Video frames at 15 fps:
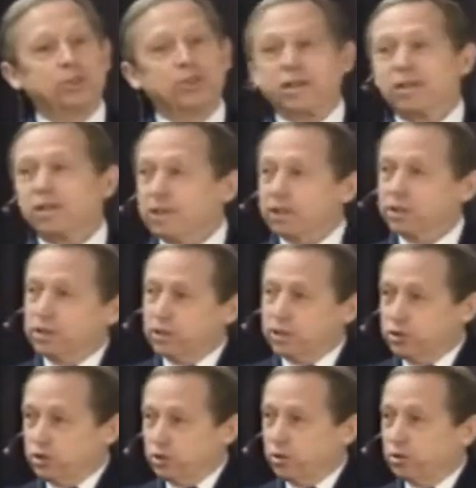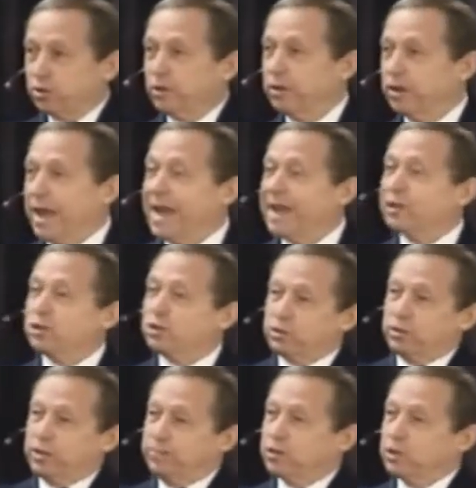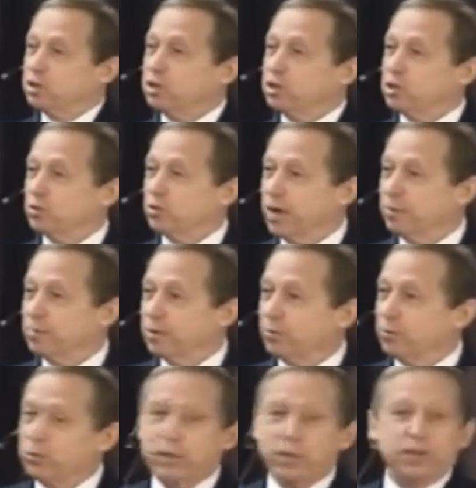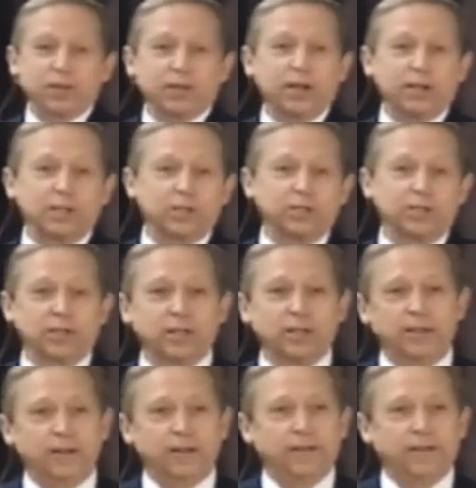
presented it to the journal as I've just described it, with the cost data.